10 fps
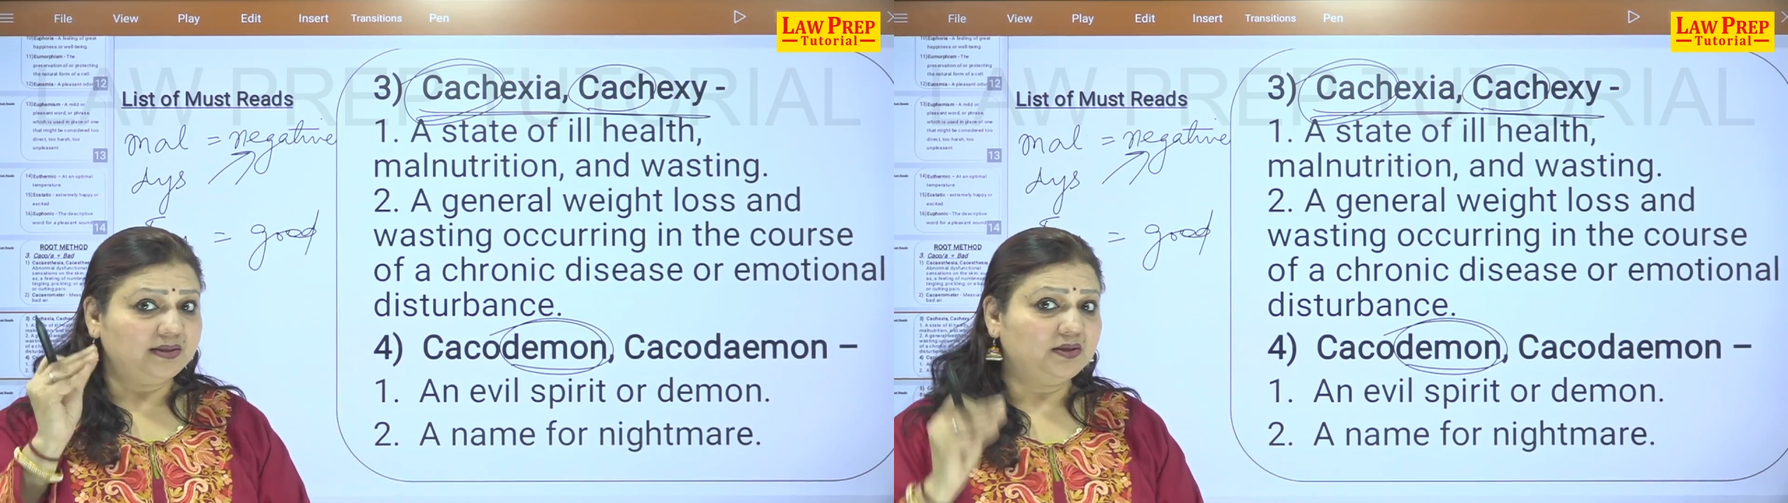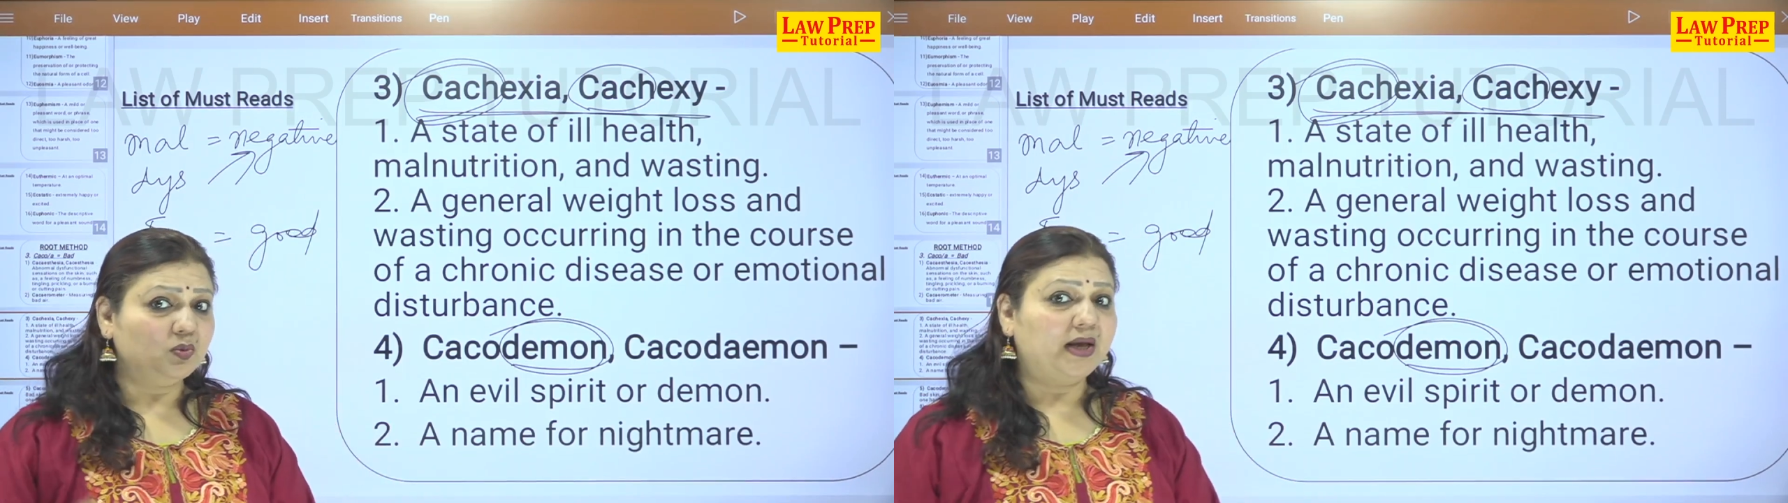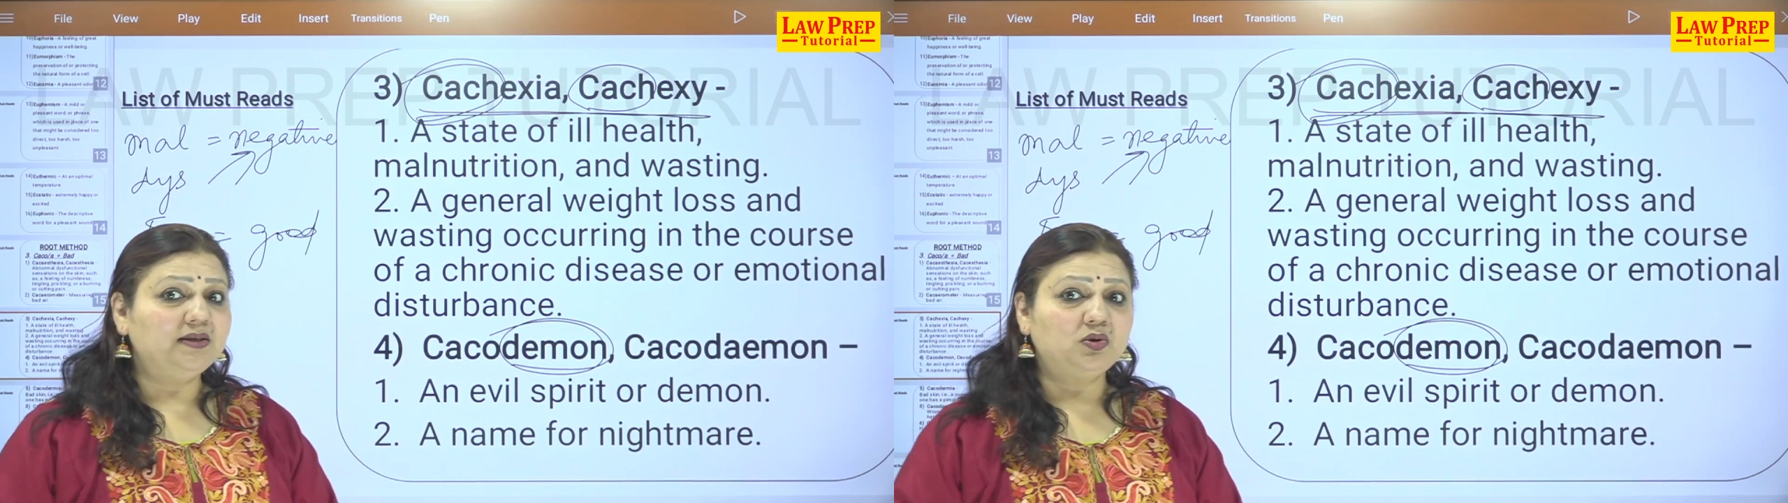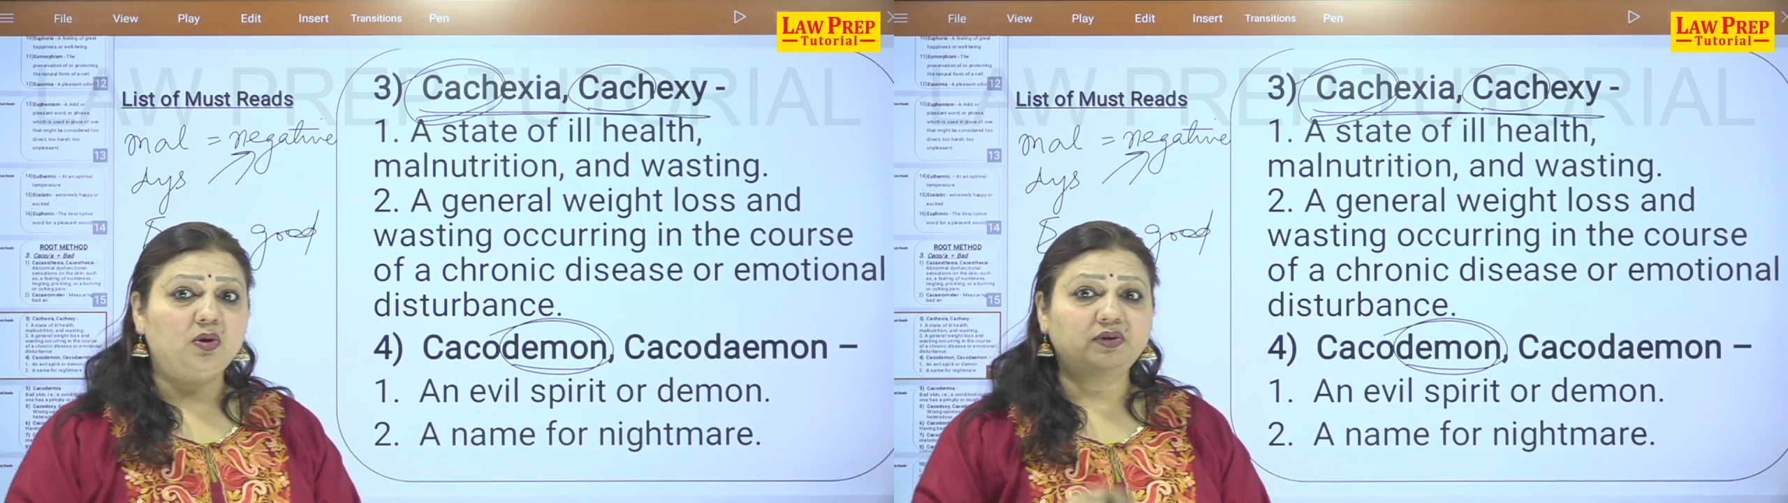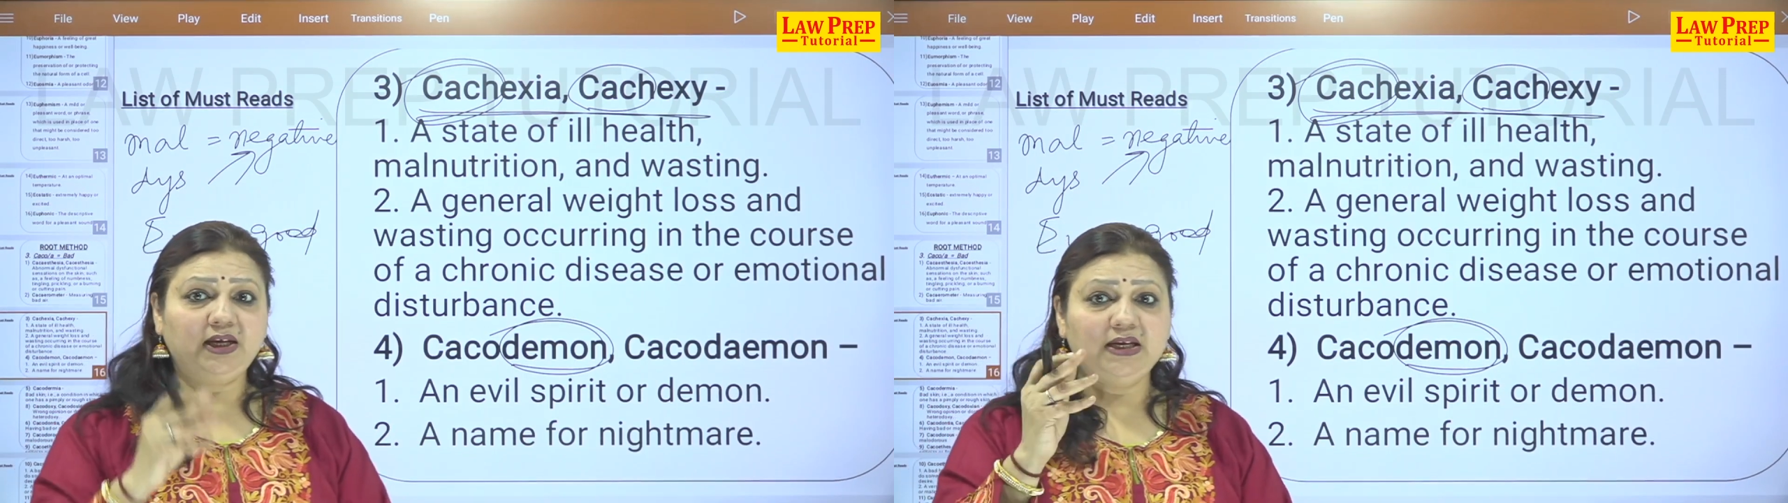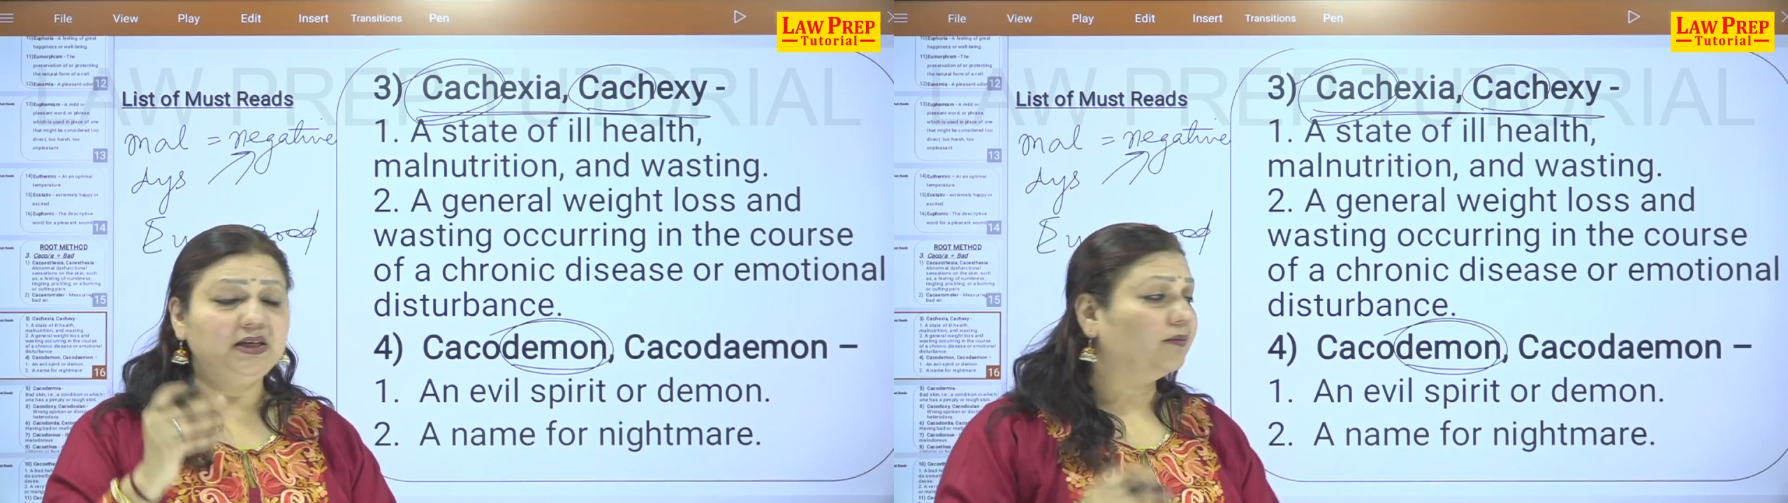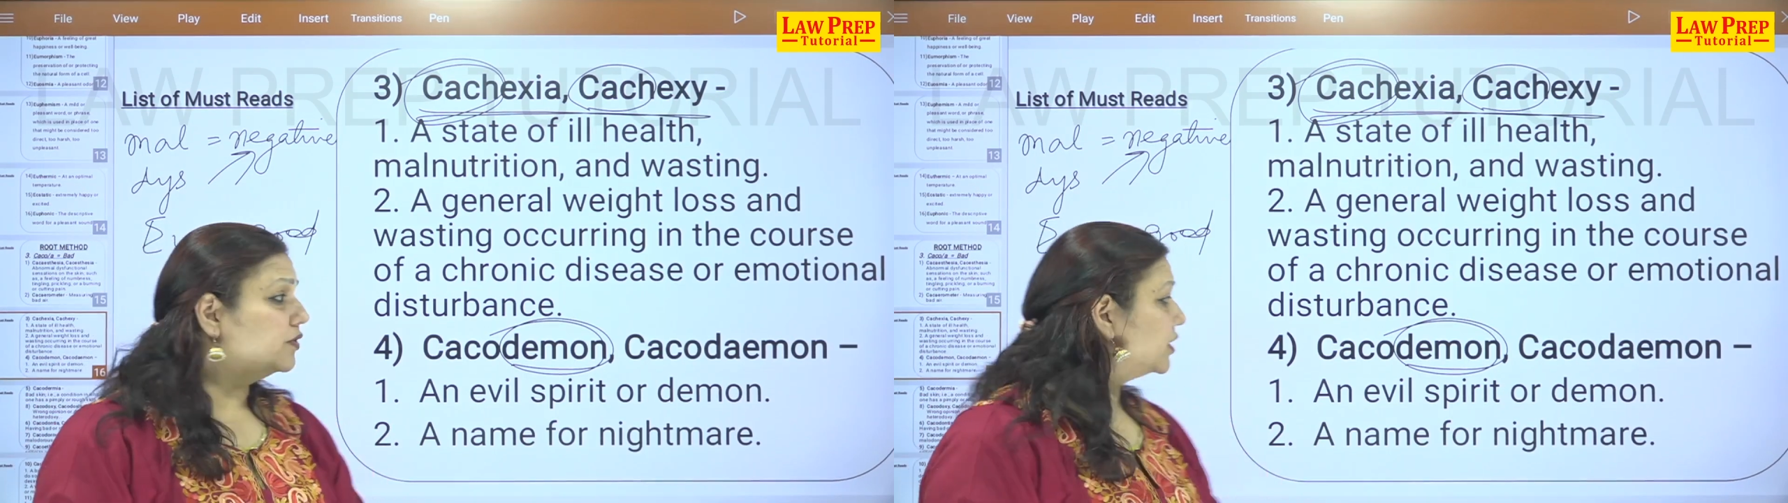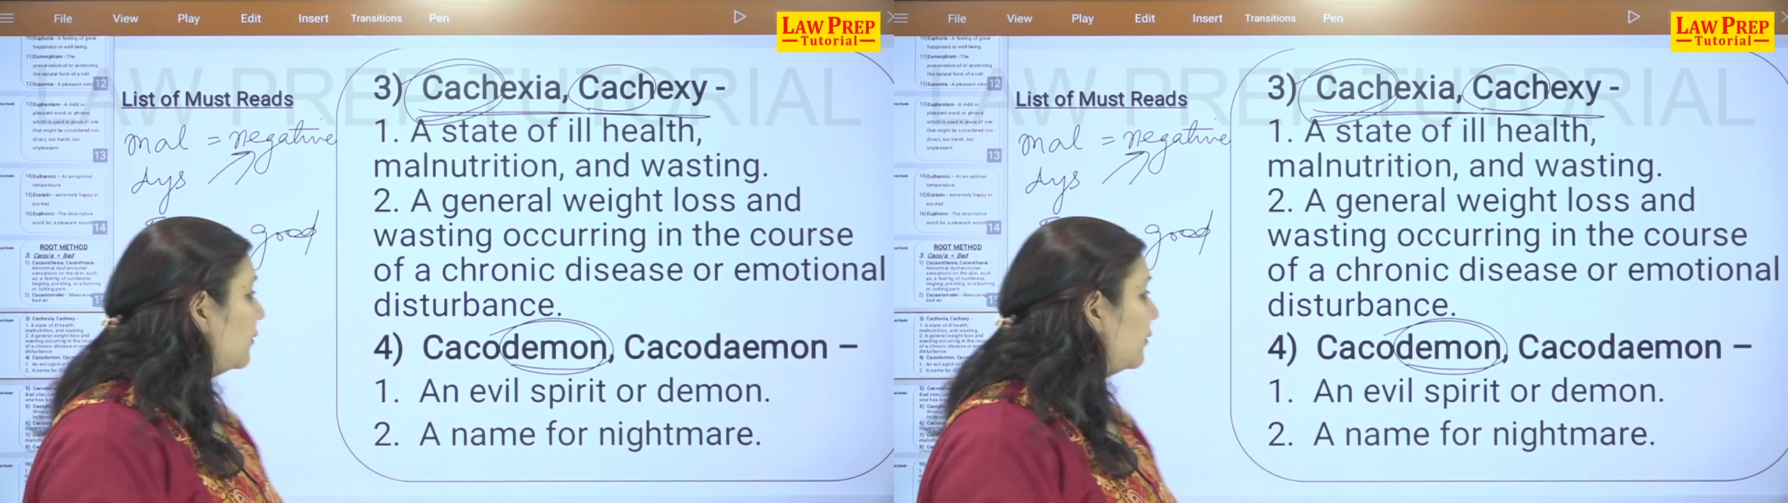swan song, the idiom which I